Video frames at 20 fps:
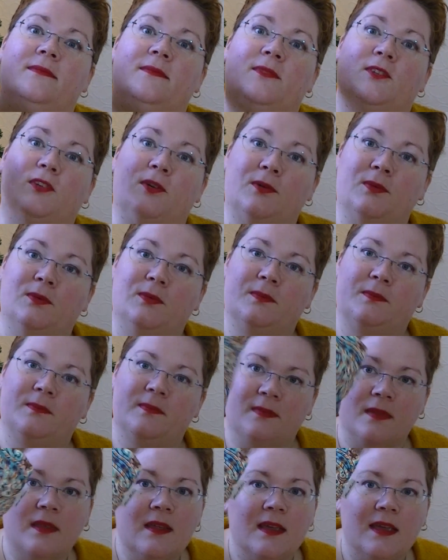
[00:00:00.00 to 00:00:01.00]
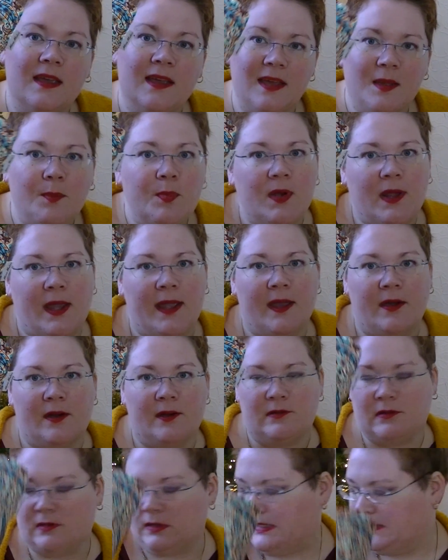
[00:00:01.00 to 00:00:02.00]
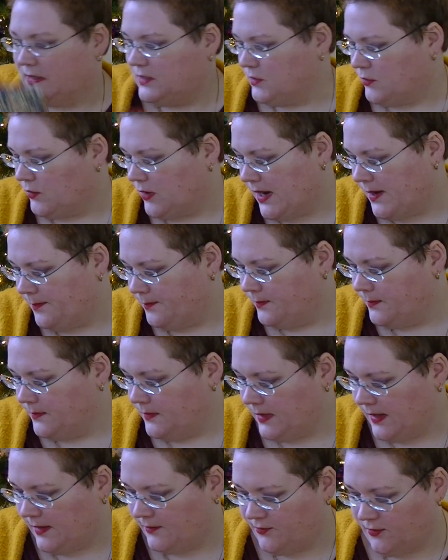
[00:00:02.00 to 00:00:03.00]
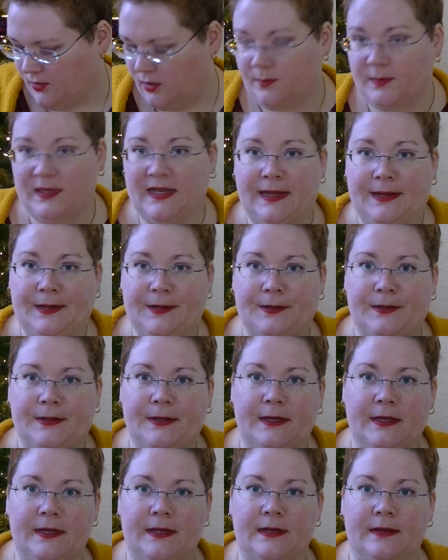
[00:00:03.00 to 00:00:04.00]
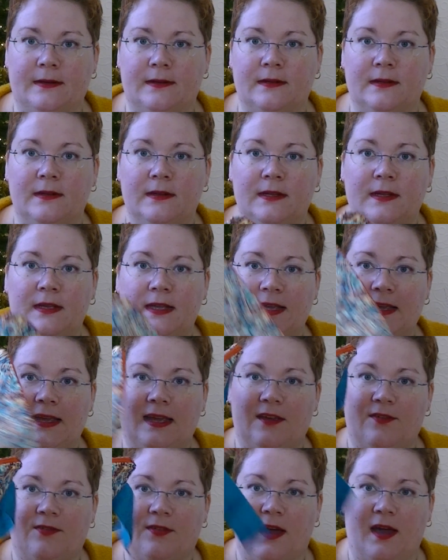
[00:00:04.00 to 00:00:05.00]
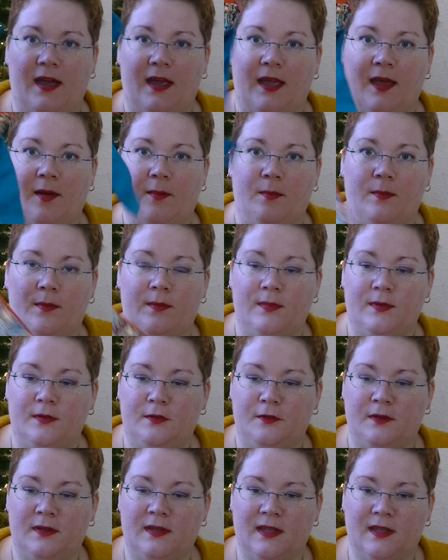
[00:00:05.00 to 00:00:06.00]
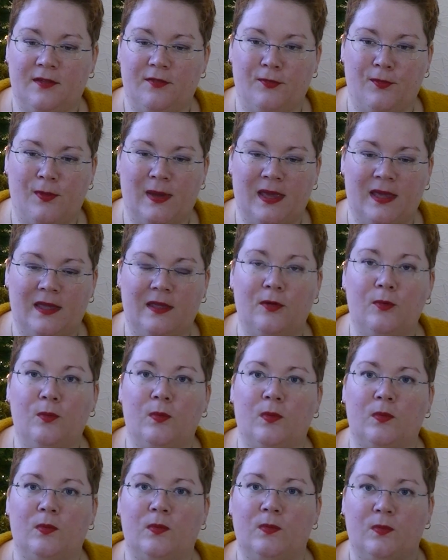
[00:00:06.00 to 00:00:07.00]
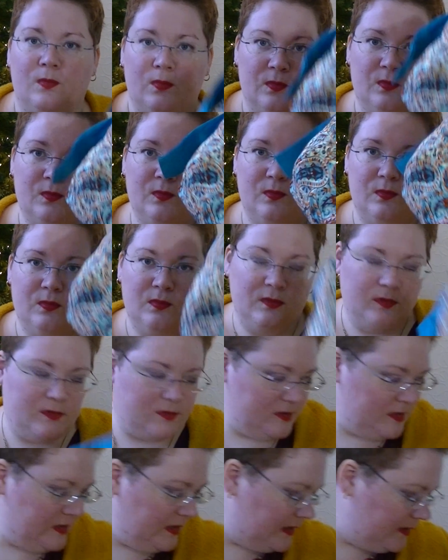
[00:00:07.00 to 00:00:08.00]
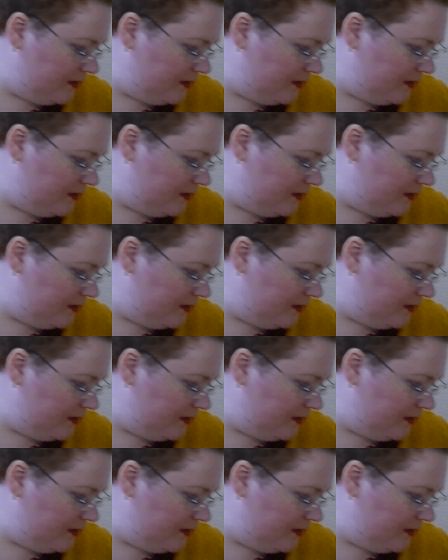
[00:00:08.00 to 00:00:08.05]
So keep an eye out on Instagram and follow me there. And if I am doing the giveaway, you will see